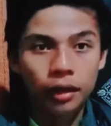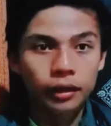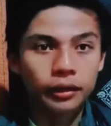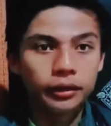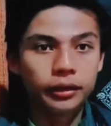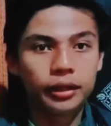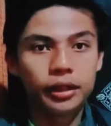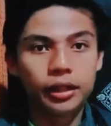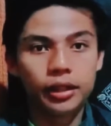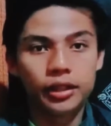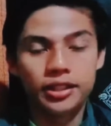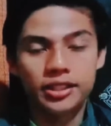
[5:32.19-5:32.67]

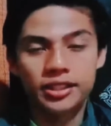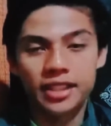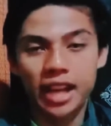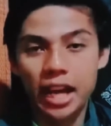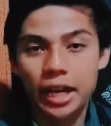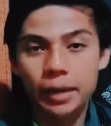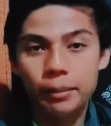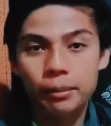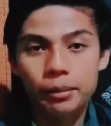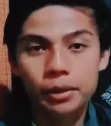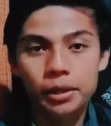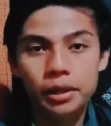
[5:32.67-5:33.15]
their
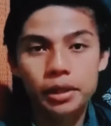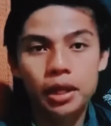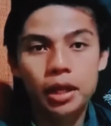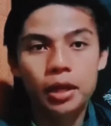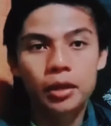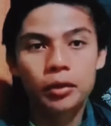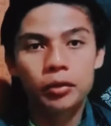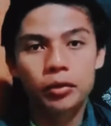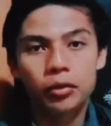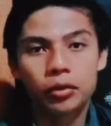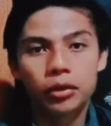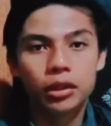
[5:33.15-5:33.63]
assignment
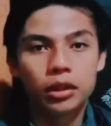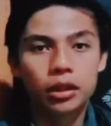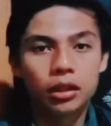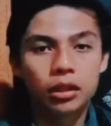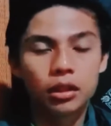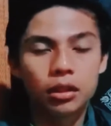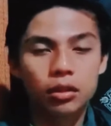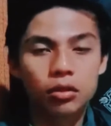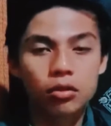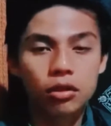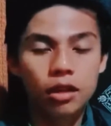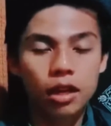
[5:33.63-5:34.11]
to the
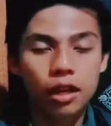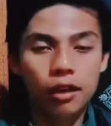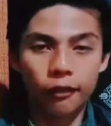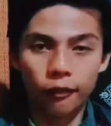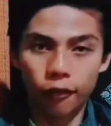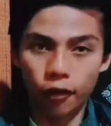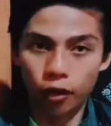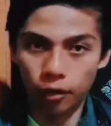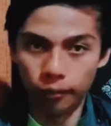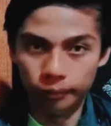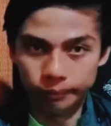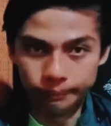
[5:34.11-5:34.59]
Google
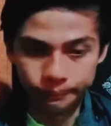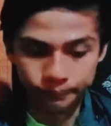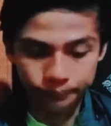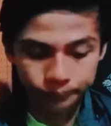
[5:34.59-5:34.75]
Form.